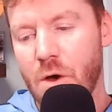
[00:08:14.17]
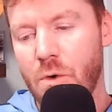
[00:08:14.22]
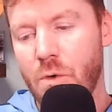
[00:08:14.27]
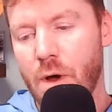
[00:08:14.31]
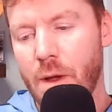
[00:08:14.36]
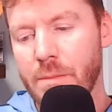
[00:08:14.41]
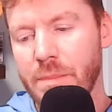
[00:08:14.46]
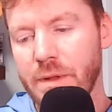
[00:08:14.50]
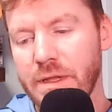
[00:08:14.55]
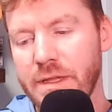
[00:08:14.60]
who
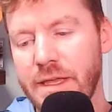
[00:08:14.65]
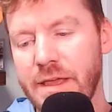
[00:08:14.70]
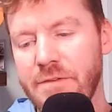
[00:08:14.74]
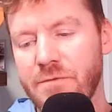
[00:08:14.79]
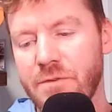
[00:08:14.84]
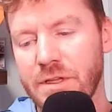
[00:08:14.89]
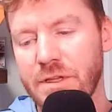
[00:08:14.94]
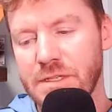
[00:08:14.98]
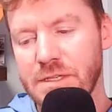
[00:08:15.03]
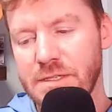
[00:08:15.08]
I
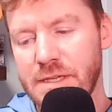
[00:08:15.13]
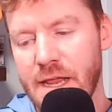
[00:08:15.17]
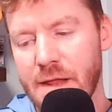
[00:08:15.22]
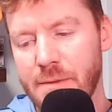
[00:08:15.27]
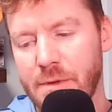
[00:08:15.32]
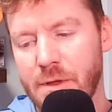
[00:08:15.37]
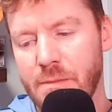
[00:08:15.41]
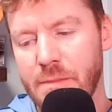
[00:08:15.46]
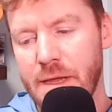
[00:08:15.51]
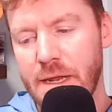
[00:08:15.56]
believe is a
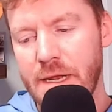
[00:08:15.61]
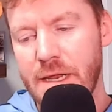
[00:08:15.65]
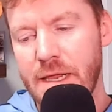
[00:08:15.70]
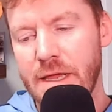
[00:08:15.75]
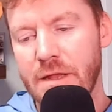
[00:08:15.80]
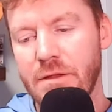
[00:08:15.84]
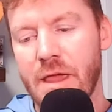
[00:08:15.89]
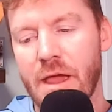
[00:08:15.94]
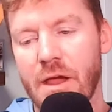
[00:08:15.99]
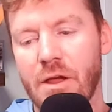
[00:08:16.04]
stand-up
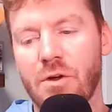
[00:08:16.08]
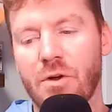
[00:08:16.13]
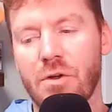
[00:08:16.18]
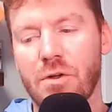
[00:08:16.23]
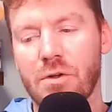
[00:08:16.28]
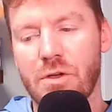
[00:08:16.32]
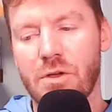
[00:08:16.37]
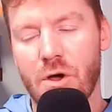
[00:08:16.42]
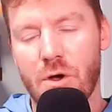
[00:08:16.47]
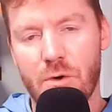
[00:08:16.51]
comedian. Yeah.
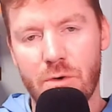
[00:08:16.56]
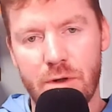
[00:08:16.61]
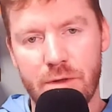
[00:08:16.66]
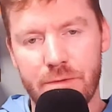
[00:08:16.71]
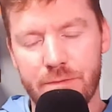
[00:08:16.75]
Girl Code.